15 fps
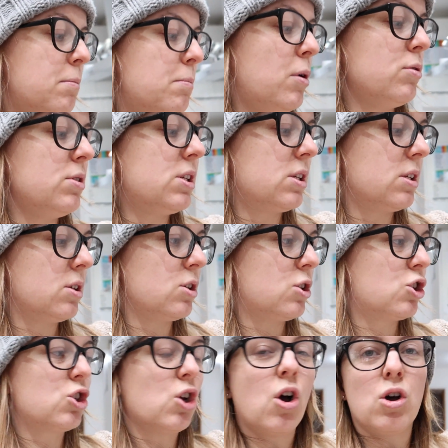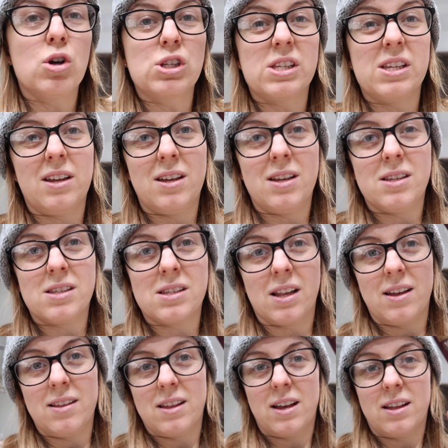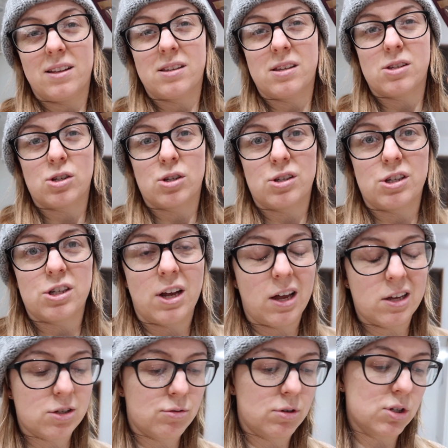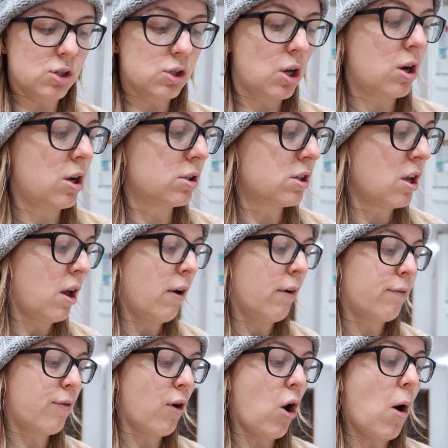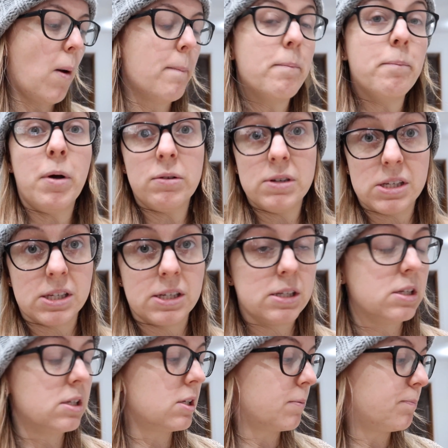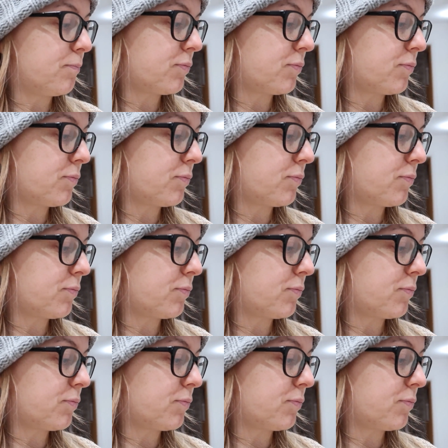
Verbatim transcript: Morrison's sauces, like that, that's the sausage casserole sauce, from Morrison's.